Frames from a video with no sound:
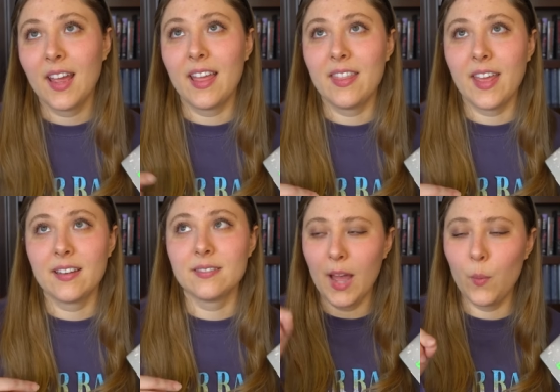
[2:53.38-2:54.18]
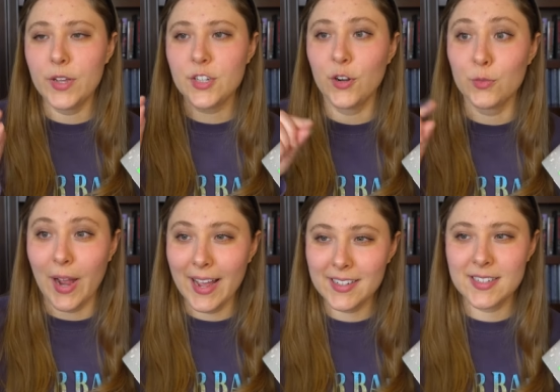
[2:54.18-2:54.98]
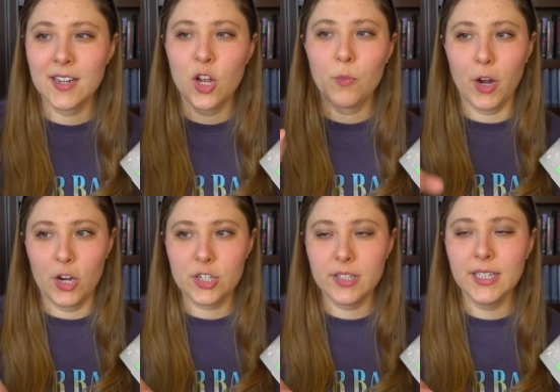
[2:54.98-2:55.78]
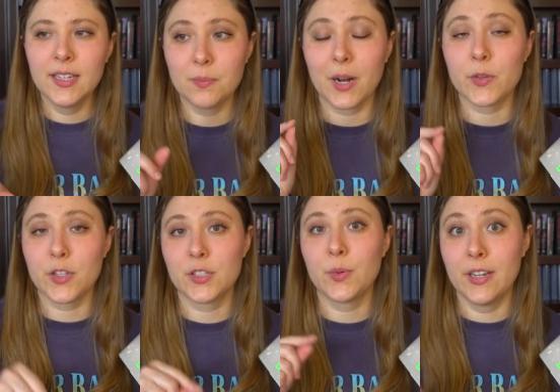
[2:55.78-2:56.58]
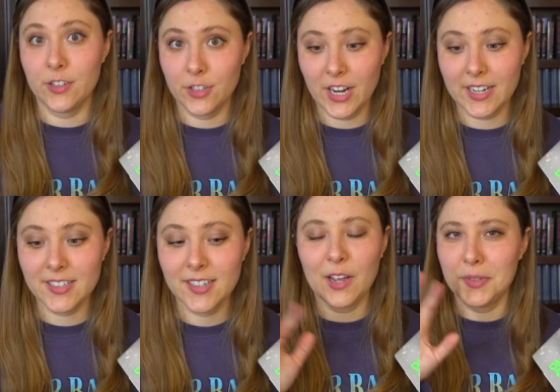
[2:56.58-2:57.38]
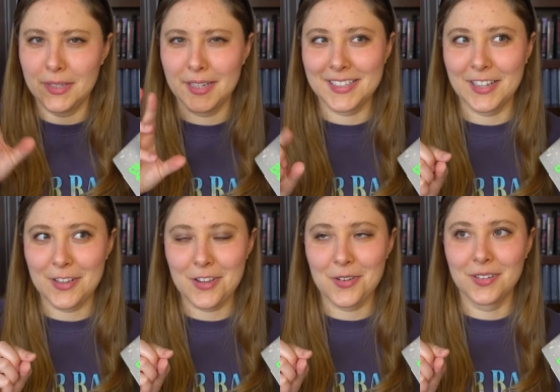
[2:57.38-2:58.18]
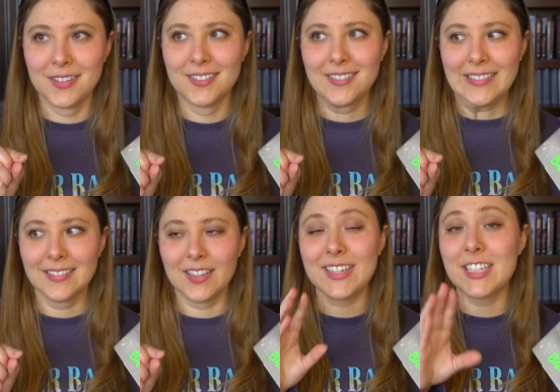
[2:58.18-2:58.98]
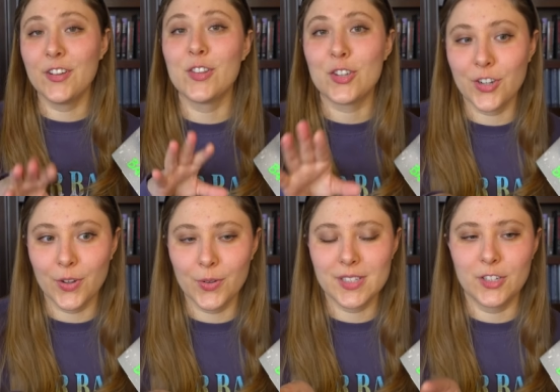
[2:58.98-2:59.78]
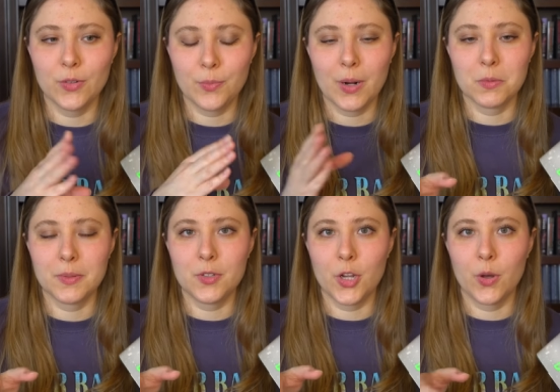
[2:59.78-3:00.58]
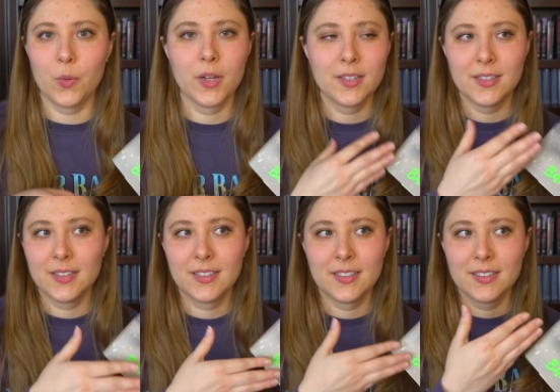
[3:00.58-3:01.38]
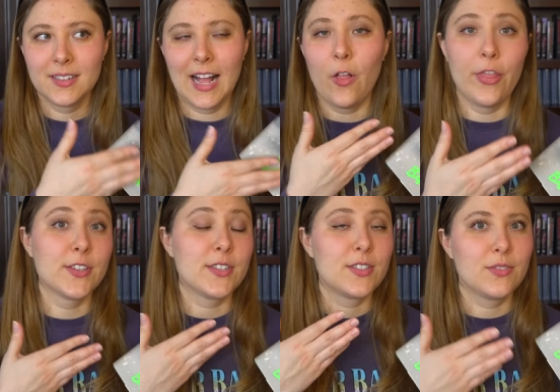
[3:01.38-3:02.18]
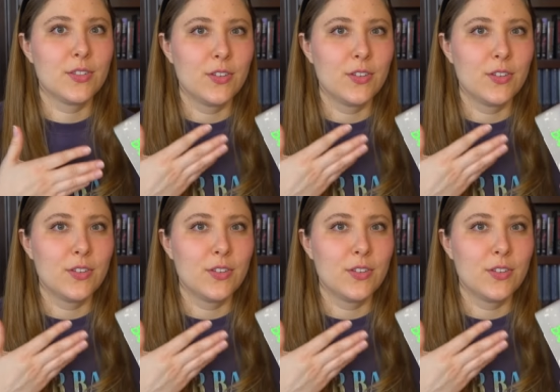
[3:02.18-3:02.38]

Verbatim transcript: And then I was correct partially, but I was also incorrect. Can't really like tell you. If I tell you the shows, then you'll probably know how this